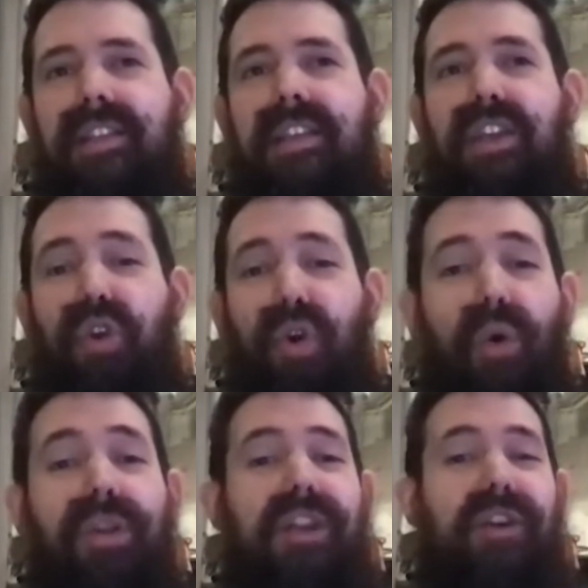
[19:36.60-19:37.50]
you're
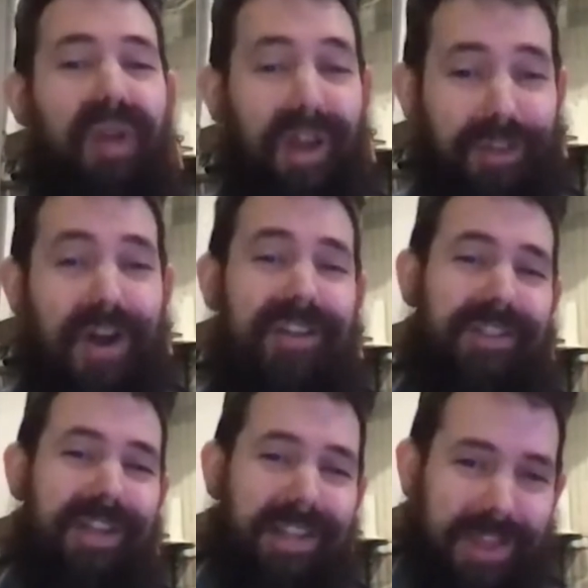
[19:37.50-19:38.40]
holding your breath
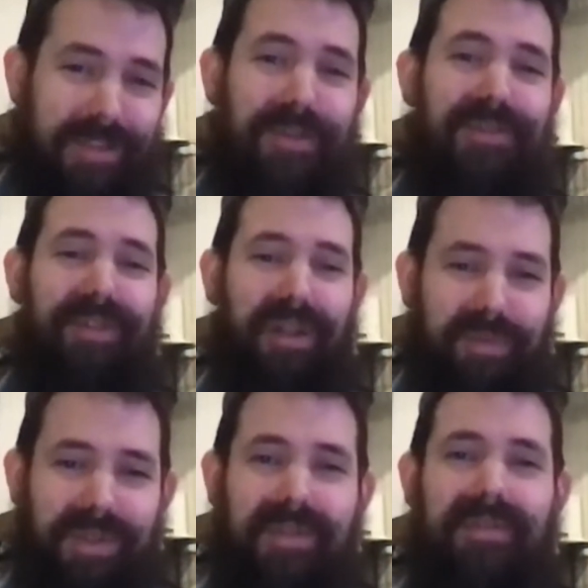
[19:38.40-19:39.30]
constantly in those
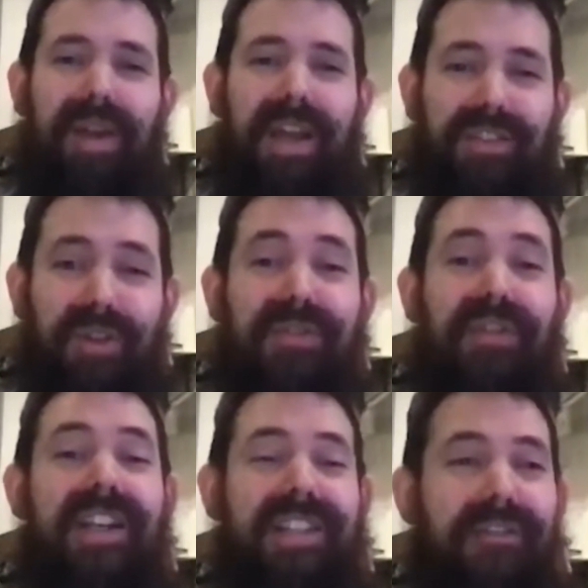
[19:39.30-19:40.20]
films, right? So it's
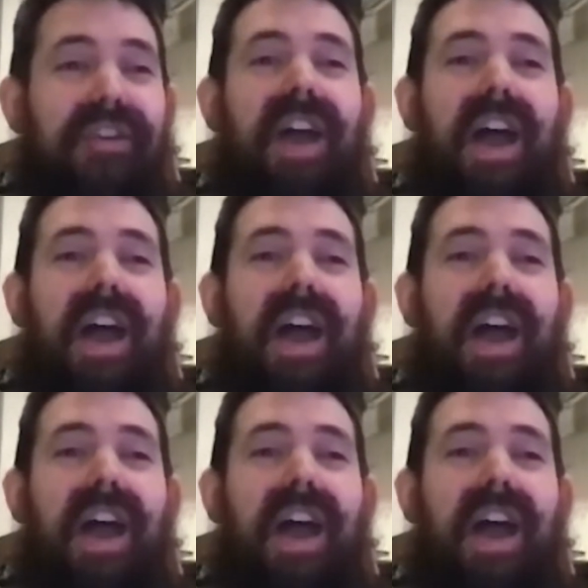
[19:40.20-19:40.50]
very different.